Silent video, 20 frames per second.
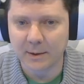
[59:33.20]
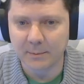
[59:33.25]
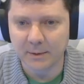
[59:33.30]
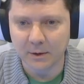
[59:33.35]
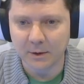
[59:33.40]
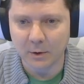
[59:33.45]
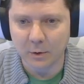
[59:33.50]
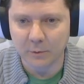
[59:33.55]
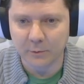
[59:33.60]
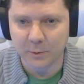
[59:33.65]

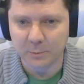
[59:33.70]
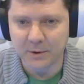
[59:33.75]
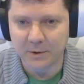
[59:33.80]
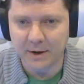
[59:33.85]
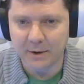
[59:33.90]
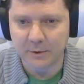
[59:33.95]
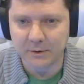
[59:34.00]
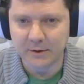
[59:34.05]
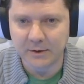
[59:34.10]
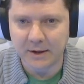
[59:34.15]

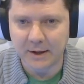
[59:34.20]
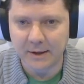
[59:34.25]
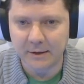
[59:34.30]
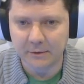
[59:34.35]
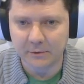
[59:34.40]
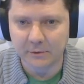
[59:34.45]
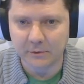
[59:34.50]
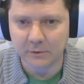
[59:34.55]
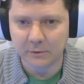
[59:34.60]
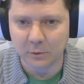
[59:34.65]

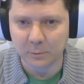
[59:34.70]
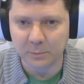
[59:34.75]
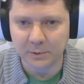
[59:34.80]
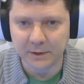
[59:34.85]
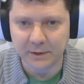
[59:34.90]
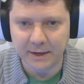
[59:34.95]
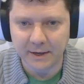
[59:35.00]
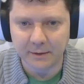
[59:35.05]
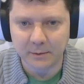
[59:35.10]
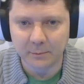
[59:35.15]
over-prioritized
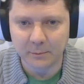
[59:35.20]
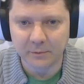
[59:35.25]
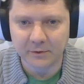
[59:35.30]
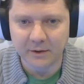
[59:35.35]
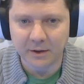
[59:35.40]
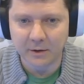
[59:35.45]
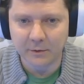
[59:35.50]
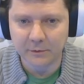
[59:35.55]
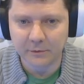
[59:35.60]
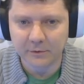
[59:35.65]
duplicating
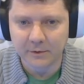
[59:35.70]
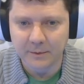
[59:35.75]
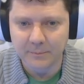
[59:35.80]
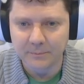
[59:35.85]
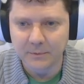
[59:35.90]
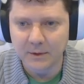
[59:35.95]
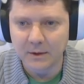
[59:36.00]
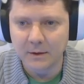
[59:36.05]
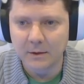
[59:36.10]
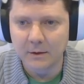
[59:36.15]
themselves,
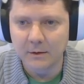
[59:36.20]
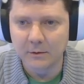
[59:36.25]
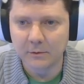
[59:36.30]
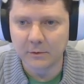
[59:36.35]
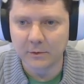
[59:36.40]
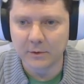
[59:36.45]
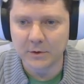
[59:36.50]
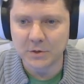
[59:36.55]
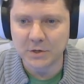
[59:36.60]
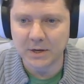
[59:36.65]
so
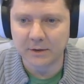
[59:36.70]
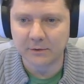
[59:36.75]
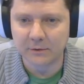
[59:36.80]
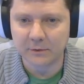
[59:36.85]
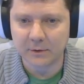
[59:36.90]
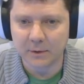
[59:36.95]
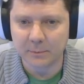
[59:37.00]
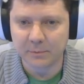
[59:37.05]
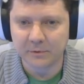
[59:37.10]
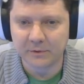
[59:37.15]
they're just
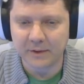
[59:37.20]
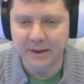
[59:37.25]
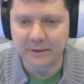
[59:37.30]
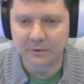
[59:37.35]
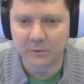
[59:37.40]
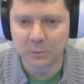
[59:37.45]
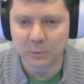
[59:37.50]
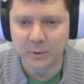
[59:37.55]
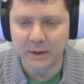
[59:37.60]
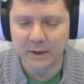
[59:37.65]

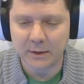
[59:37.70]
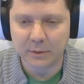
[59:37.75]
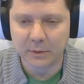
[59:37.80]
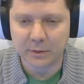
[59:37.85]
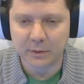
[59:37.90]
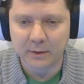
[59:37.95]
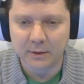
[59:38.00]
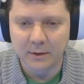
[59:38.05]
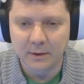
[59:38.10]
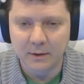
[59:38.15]
obsessed with...
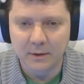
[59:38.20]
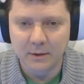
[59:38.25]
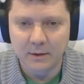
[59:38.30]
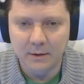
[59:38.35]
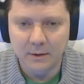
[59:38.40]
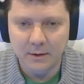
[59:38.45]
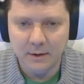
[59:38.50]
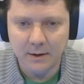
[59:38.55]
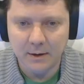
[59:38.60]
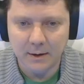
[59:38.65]

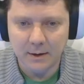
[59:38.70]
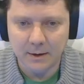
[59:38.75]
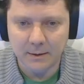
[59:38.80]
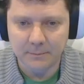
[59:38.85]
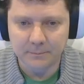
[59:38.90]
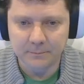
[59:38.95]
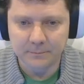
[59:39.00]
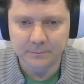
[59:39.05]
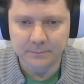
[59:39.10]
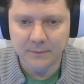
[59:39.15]

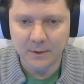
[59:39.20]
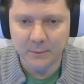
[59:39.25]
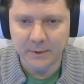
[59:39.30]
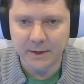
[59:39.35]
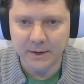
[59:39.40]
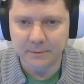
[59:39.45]
there we go.